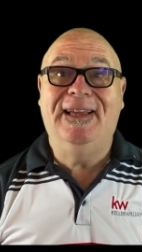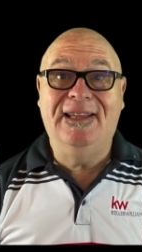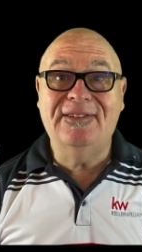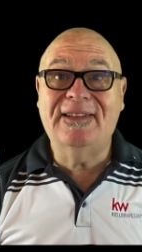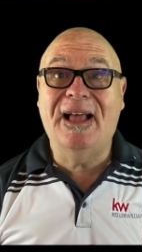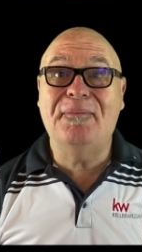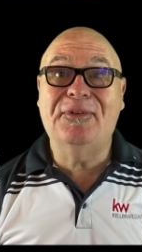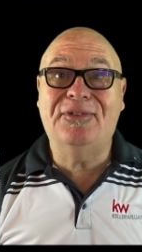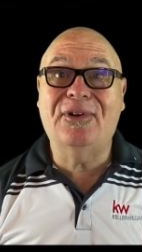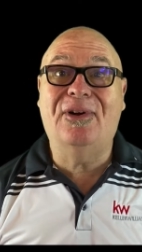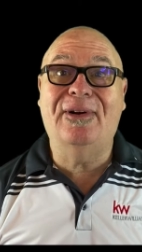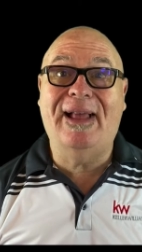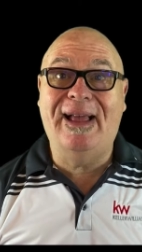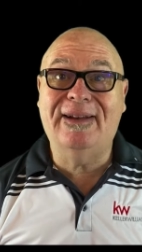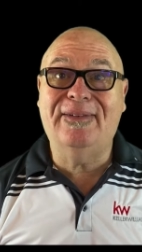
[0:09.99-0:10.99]
it's time to
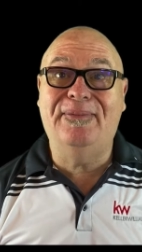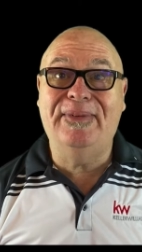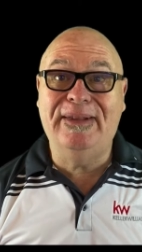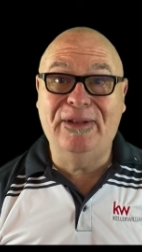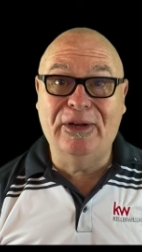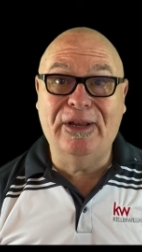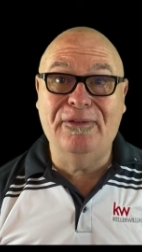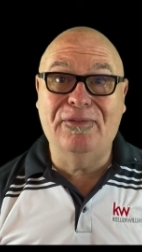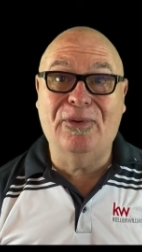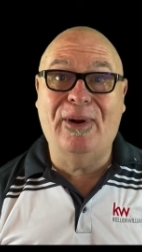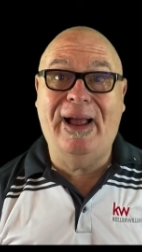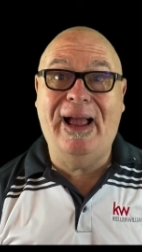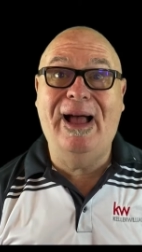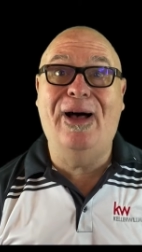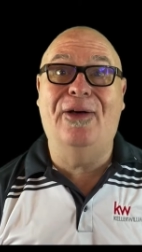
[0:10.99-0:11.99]
start actively looking for a
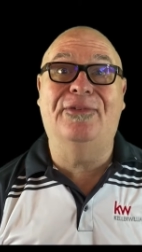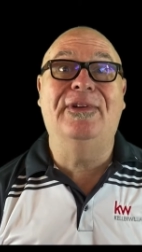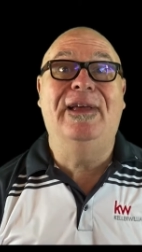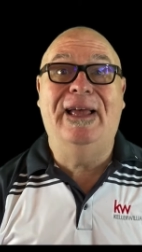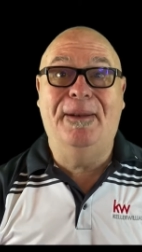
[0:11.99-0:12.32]
house